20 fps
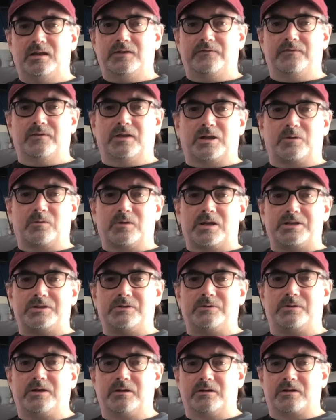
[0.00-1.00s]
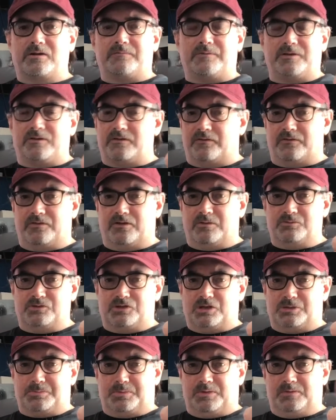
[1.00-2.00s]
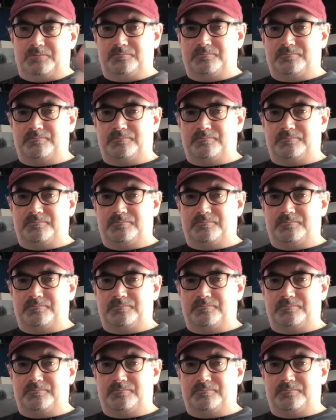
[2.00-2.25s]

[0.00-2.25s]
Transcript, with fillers: If you like what I do here, give me the thumbs up.